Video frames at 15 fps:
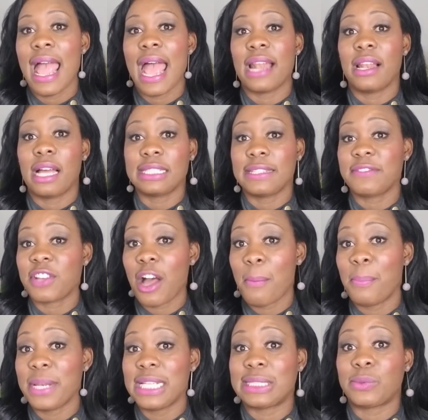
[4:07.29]
and lots of
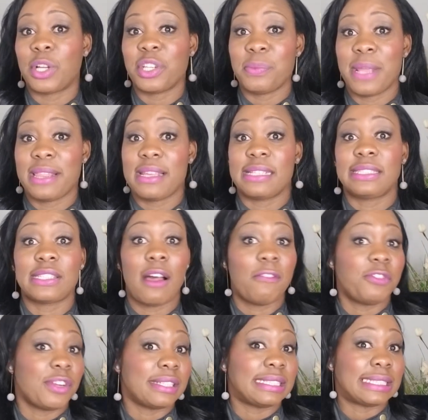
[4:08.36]
companies want to make their
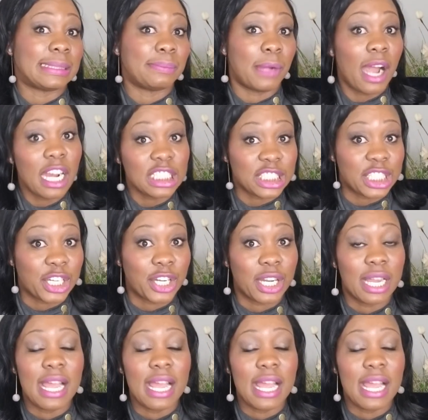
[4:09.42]
software smarter.